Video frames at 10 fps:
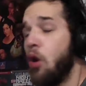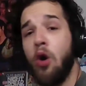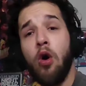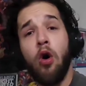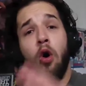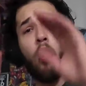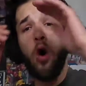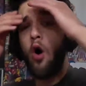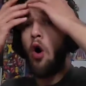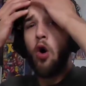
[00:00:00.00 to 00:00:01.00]
Ooh,
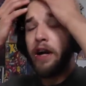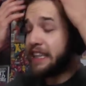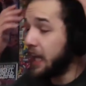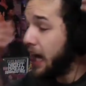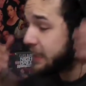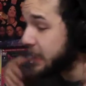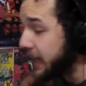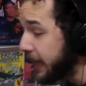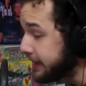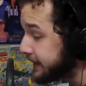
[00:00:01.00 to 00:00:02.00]
ooh, it's us
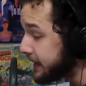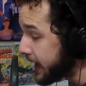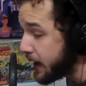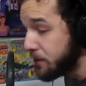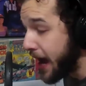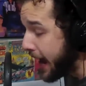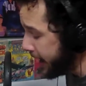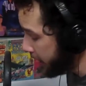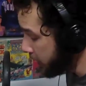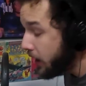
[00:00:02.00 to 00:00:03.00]
against them.
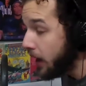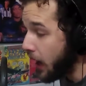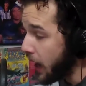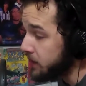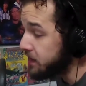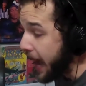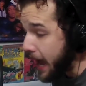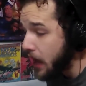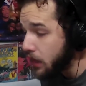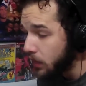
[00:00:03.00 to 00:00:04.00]
Hey, hey,
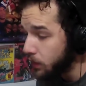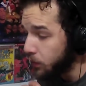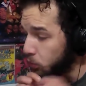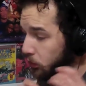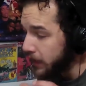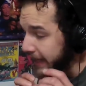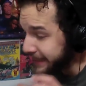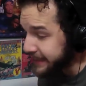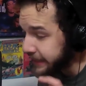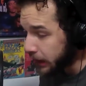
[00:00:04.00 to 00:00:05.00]
that the
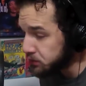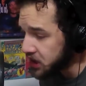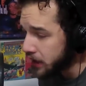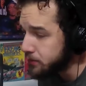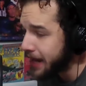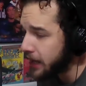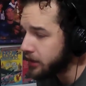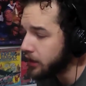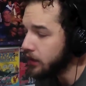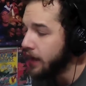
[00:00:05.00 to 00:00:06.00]
his subject
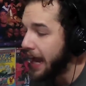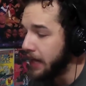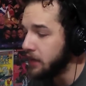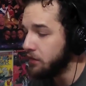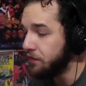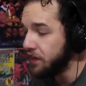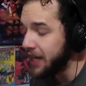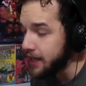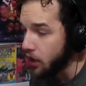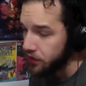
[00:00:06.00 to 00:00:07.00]
matter and the
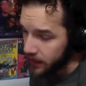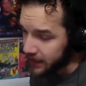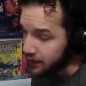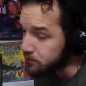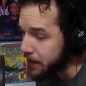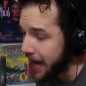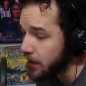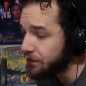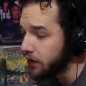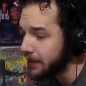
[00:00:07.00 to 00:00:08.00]
video that he
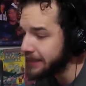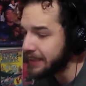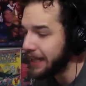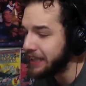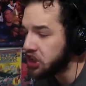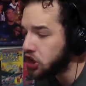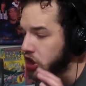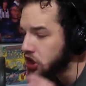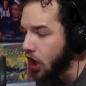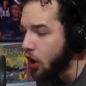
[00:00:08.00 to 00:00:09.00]
made for this is
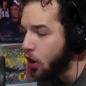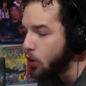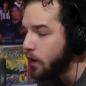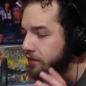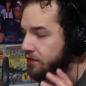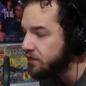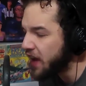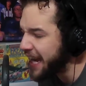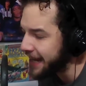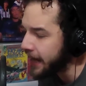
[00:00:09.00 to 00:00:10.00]
so
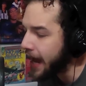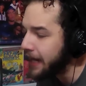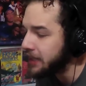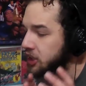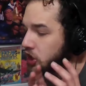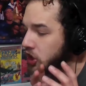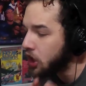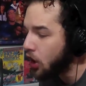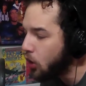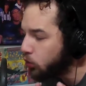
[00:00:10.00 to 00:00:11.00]
fitting and it's
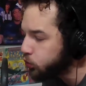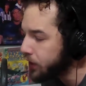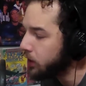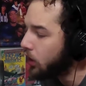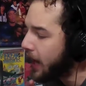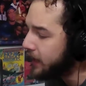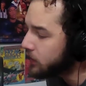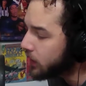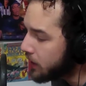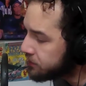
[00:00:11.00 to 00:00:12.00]
so real. I
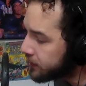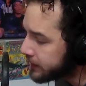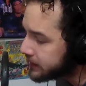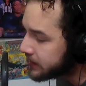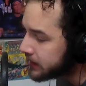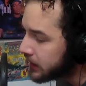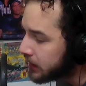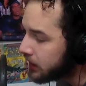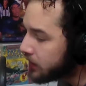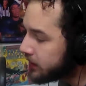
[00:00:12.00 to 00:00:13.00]
love this.
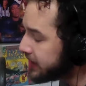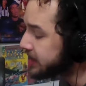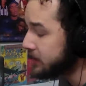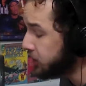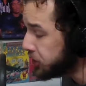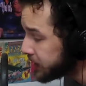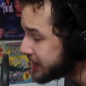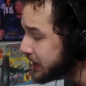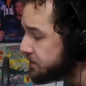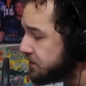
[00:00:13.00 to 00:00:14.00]
This dude,
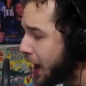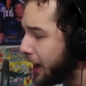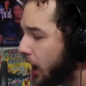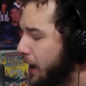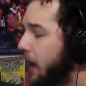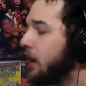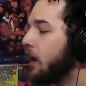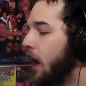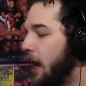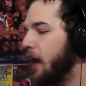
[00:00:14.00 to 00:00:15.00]
this is fire. I
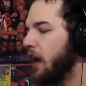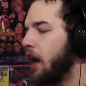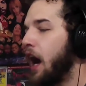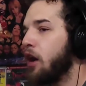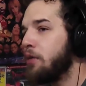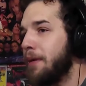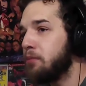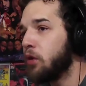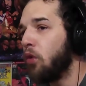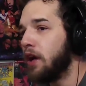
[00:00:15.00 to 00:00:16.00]
I I
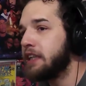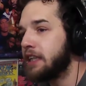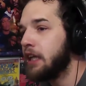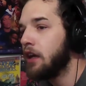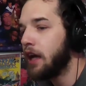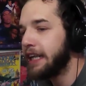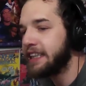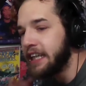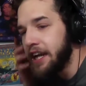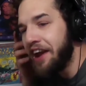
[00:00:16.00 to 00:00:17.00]
remember once I
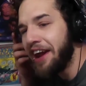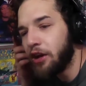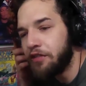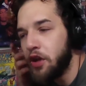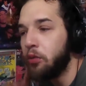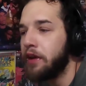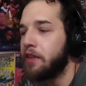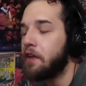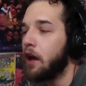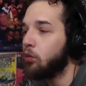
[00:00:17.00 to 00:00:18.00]
seen an interview
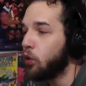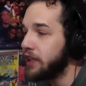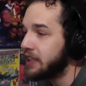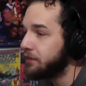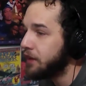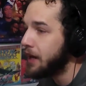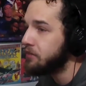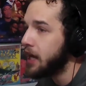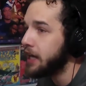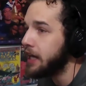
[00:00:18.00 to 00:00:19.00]
with uh, Royce da Five
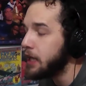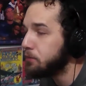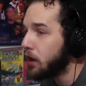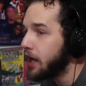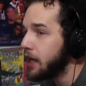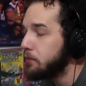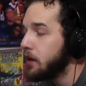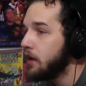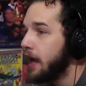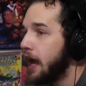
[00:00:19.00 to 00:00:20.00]
Nine, and he brought up
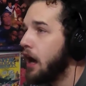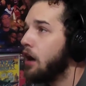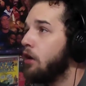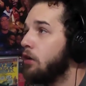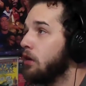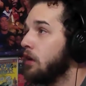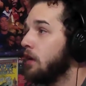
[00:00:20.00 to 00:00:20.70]
how